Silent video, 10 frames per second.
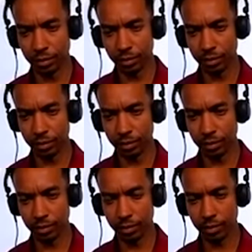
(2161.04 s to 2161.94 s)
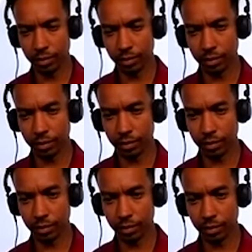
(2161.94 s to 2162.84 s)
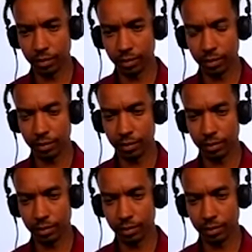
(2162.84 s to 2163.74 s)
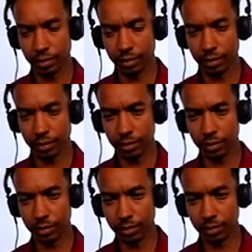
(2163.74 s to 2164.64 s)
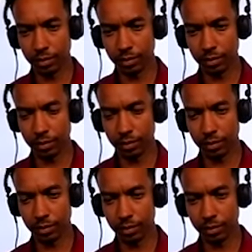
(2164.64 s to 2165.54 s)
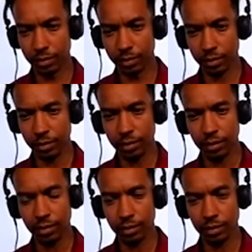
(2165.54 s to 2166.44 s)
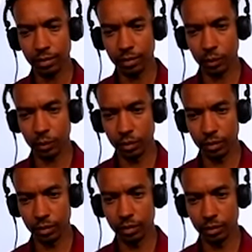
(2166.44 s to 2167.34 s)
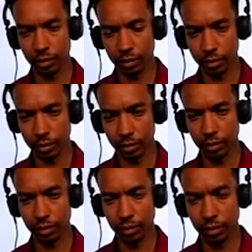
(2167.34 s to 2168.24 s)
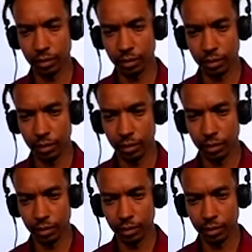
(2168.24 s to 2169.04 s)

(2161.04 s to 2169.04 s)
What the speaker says: (not speaking)